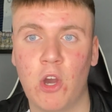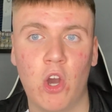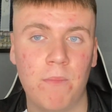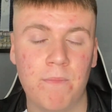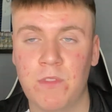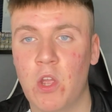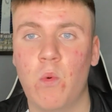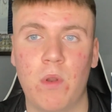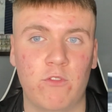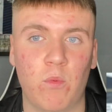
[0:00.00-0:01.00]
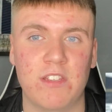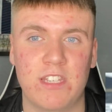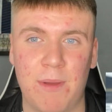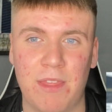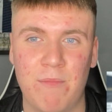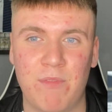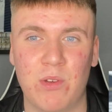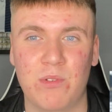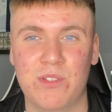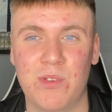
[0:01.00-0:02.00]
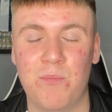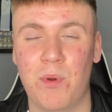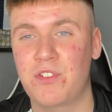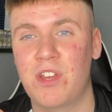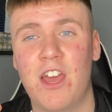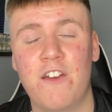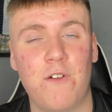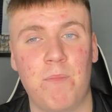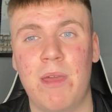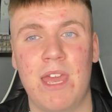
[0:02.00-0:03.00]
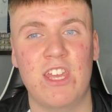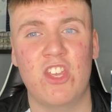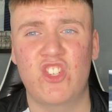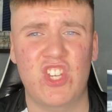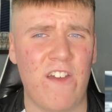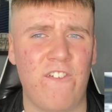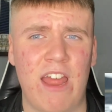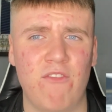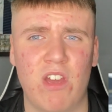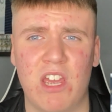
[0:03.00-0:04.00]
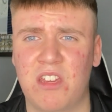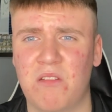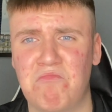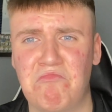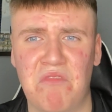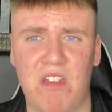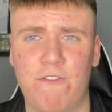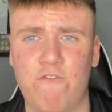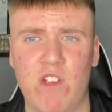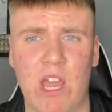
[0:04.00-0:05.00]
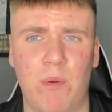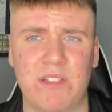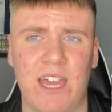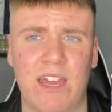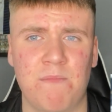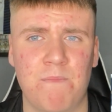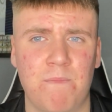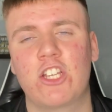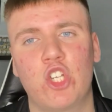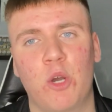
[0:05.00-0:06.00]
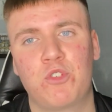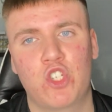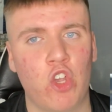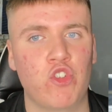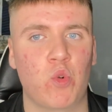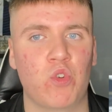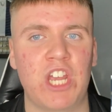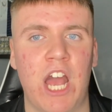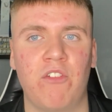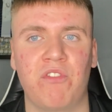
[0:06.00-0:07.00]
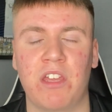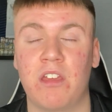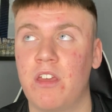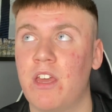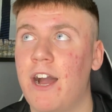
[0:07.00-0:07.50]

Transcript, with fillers: But we'll have to wait and see about them videos soon. But for me, Jeff Hendrick, 3 out of 10. Next up, Jonjo Shelvey.